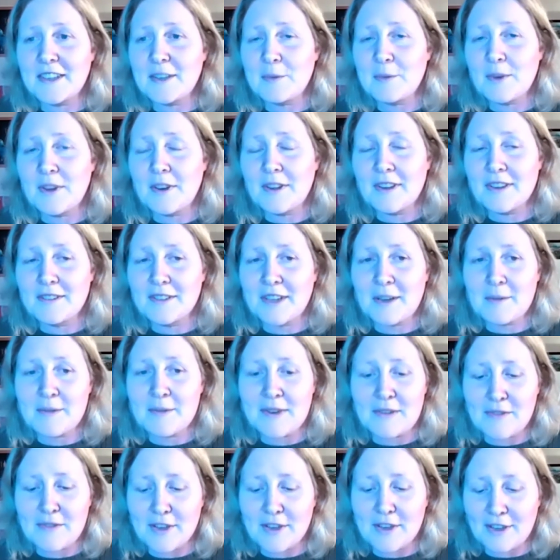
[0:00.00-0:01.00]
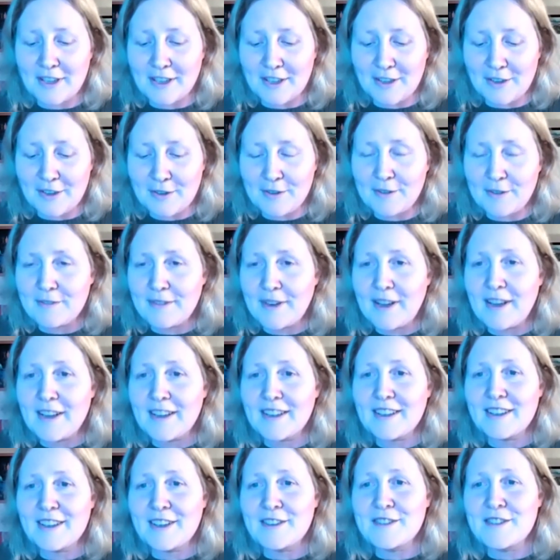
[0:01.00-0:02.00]
Well, I'll come and have a look at your
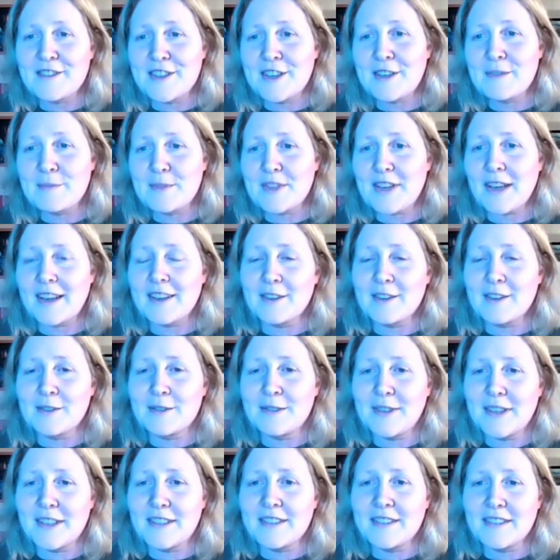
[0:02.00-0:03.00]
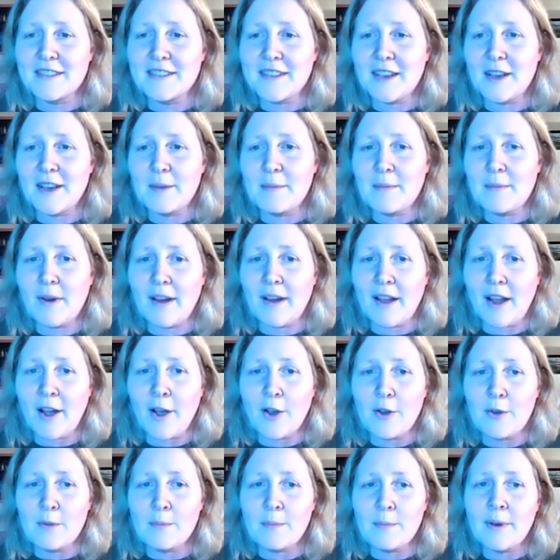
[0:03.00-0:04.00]
YouTube channel, and I
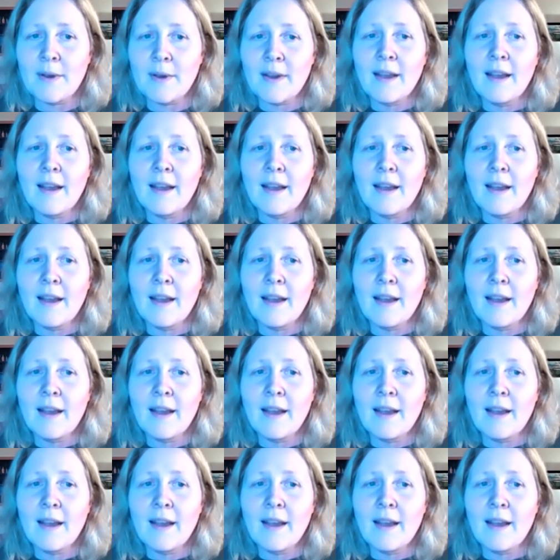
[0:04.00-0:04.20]
hope